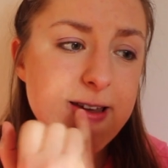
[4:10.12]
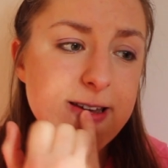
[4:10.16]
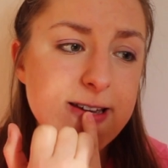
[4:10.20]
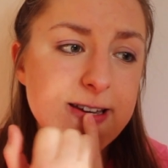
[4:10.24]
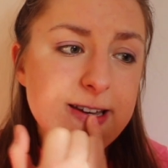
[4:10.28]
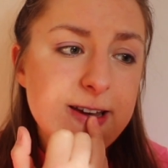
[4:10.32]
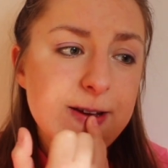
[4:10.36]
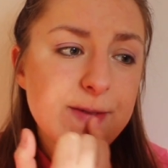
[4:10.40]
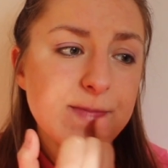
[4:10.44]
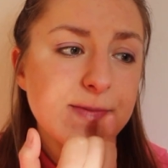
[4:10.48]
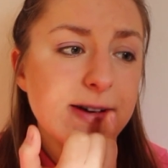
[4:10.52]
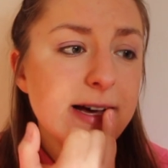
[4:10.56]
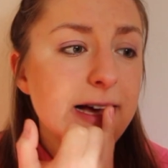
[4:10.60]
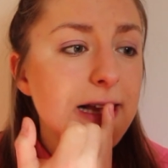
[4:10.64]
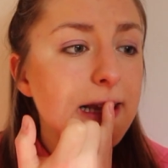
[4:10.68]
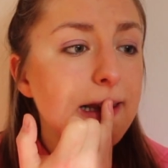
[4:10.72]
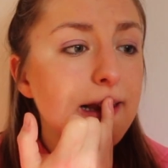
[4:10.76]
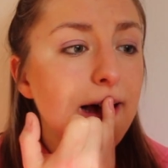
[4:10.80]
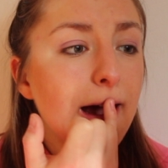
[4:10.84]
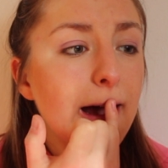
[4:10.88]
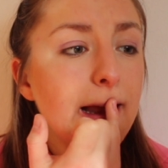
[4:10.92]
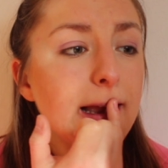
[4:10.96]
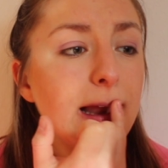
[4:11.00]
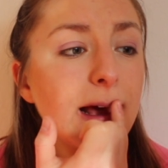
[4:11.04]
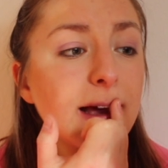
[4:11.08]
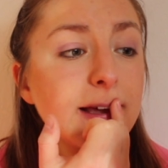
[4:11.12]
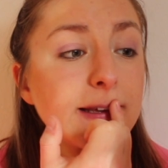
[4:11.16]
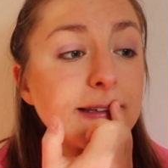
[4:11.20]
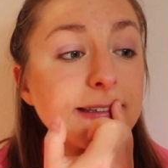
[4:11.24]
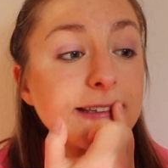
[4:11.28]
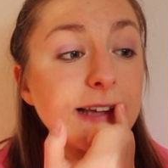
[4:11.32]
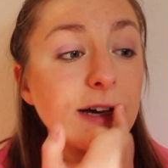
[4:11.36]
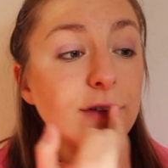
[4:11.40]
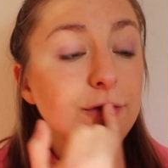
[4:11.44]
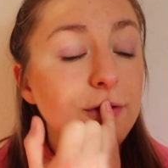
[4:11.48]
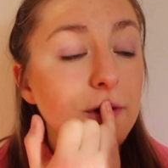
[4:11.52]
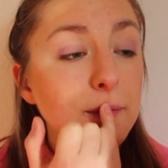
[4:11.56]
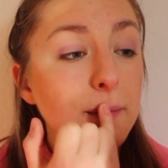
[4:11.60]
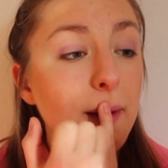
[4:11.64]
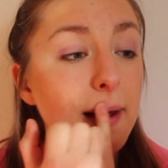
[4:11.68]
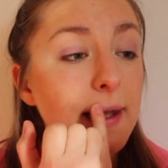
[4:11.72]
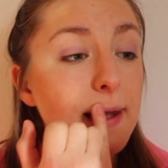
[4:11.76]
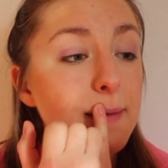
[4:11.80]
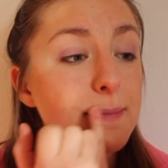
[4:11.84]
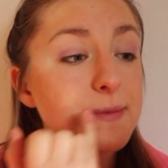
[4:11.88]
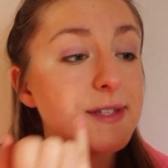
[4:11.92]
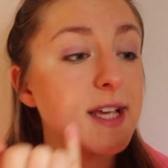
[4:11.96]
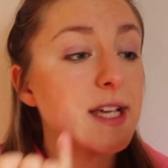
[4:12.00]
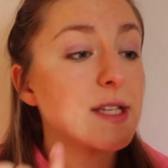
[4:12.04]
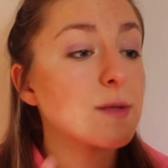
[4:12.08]
Shimmer lilac stuff on my
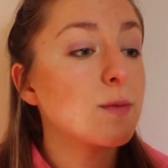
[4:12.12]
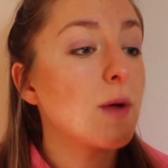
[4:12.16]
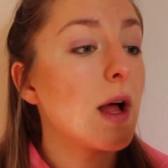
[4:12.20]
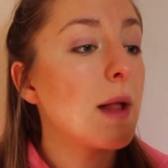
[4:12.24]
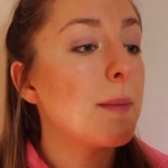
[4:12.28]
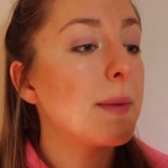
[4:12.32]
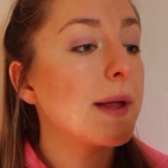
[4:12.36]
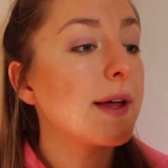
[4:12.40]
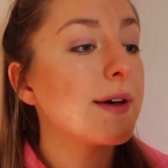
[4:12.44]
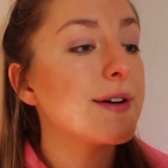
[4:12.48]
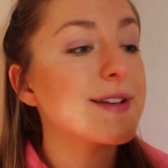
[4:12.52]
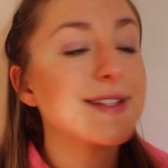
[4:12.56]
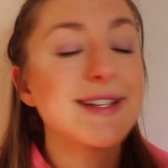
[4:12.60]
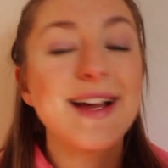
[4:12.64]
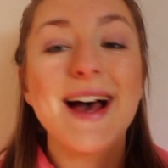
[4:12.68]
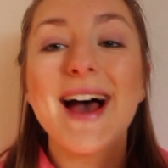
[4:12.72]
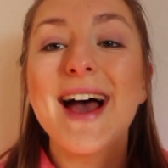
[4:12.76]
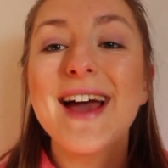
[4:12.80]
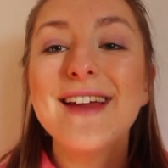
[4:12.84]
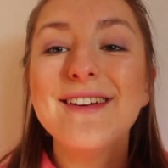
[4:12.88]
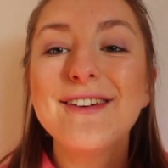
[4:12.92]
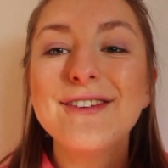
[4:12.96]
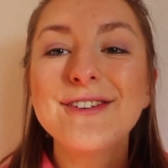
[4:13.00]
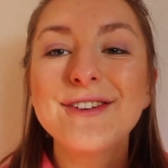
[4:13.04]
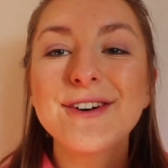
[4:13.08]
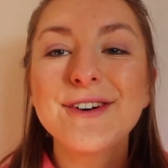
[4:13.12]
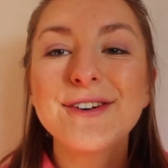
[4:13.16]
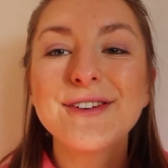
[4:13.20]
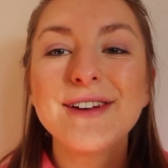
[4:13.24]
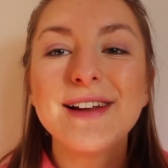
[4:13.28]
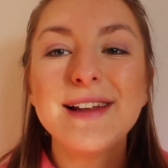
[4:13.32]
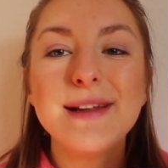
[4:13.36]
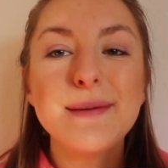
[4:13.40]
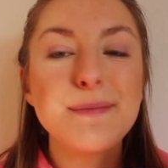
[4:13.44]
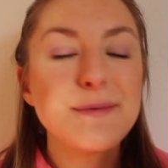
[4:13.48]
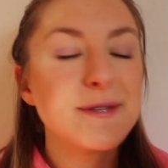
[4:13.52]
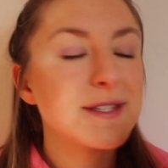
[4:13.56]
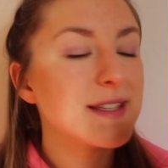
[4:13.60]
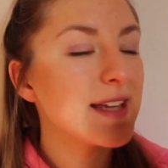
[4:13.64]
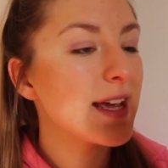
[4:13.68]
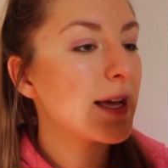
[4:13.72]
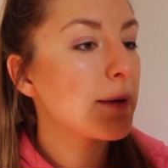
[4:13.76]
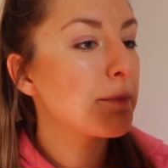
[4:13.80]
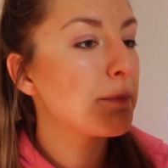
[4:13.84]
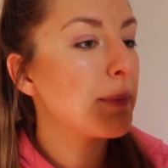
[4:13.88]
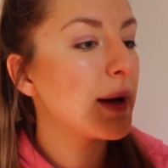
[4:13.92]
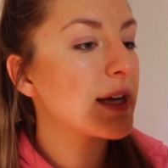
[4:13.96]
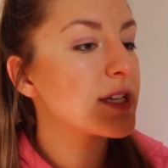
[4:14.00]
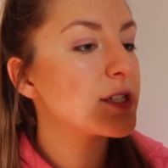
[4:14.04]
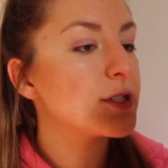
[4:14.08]
lips as well, because I don't own a
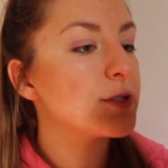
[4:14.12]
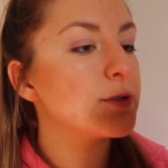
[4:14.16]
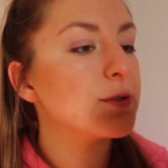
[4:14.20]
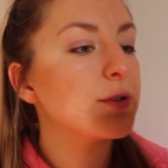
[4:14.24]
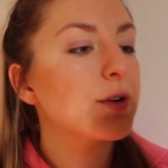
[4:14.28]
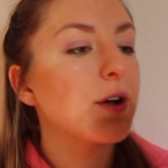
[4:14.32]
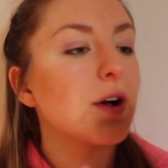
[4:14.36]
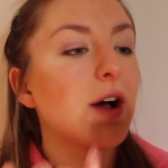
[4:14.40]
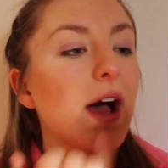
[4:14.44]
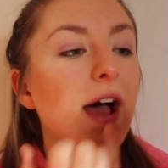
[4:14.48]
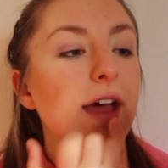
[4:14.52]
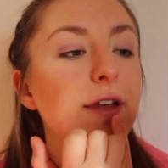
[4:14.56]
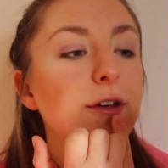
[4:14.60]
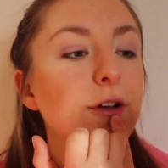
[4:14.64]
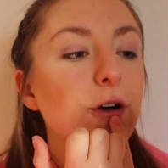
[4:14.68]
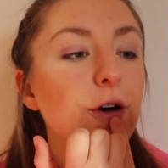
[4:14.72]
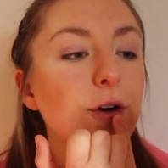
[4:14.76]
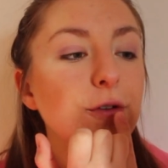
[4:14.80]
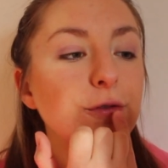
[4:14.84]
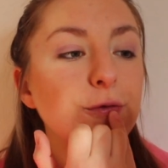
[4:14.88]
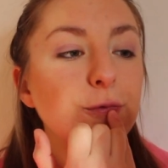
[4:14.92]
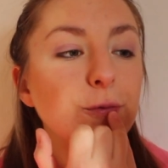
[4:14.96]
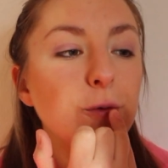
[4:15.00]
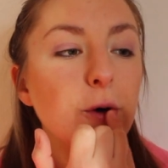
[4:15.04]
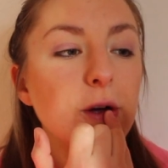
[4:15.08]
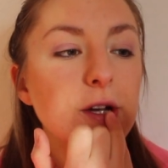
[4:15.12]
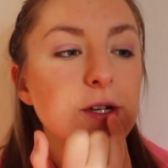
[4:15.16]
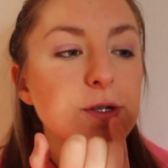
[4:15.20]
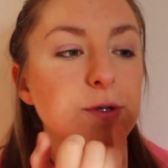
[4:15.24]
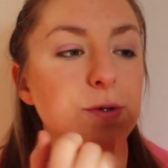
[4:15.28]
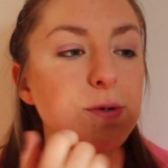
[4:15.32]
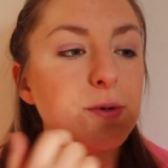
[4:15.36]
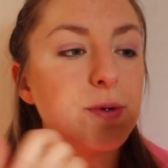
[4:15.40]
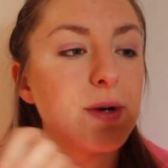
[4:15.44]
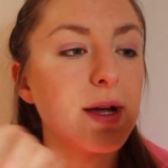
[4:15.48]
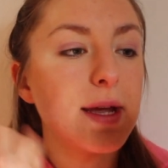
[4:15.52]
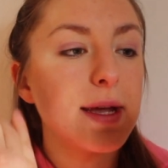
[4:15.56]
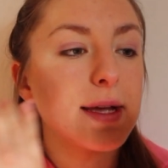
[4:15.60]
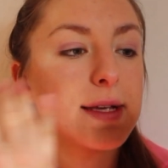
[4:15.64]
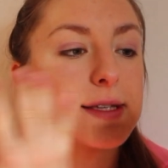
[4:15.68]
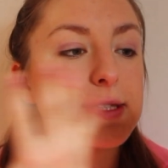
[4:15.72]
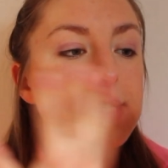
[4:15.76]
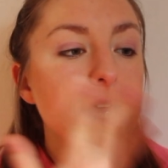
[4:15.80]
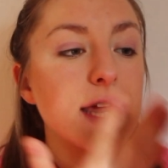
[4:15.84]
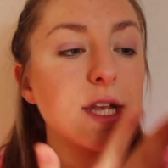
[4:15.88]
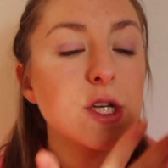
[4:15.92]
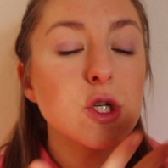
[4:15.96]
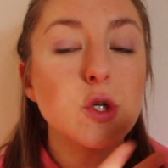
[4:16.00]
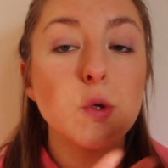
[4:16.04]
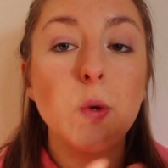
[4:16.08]
lipstick, but you kind of want to
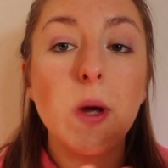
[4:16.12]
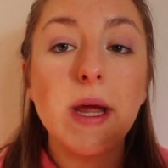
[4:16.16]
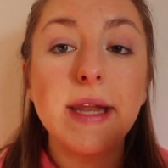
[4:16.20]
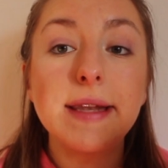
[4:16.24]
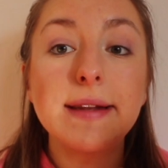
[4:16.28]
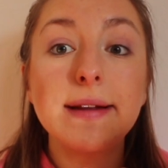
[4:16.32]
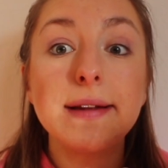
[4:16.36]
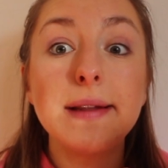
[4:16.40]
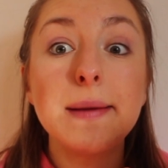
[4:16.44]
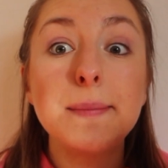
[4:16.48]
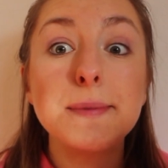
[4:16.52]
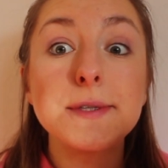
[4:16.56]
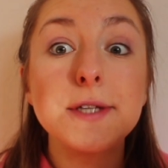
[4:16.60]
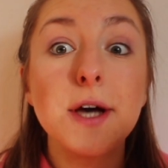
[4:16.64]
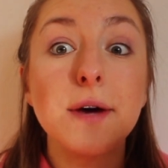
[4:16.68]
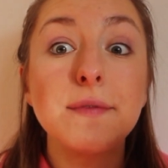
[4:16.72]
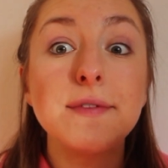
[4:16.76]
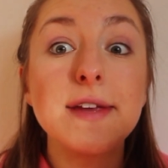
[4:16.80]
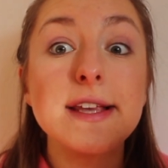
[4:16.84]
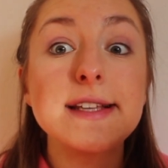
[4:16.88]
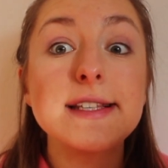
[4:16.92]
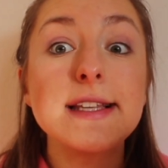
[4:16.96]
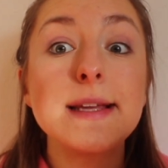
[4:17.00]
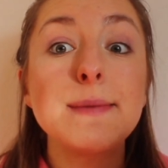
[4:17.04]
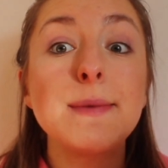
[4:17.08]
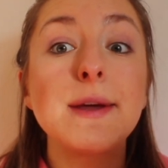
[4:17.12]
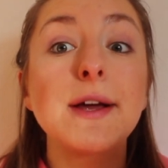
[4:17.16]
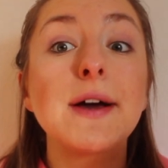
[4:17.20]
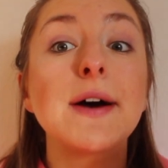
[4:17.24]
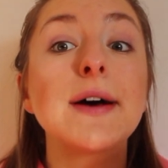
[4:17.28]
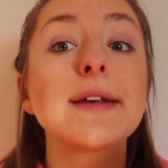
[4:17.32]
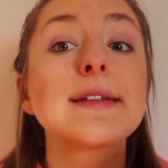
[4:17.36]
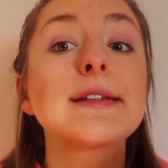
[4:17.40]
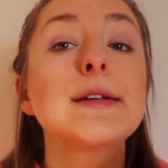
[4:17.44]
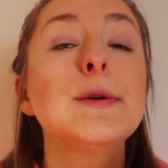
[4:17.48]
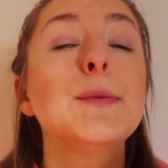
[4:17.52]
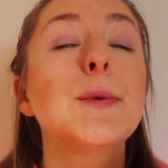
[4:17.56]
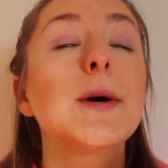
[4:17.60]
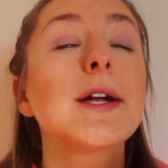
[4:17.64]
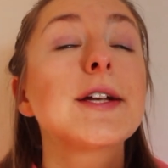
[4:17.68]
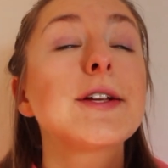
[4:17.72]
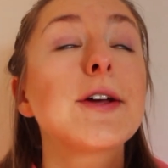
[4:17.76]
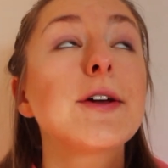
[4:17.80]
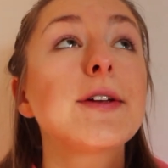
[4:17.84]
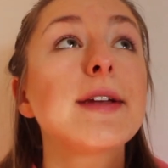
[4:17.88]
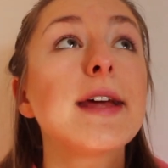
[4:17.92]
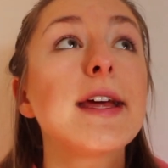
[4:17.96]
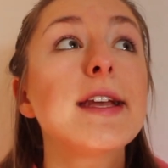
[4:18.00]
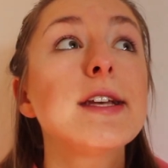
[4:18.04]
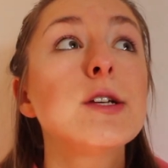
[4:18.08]
accentuate the lips obviously because you want
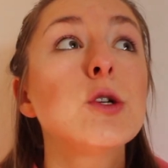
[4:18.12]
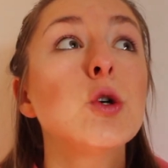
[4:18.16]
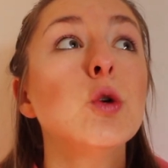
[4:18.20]
your date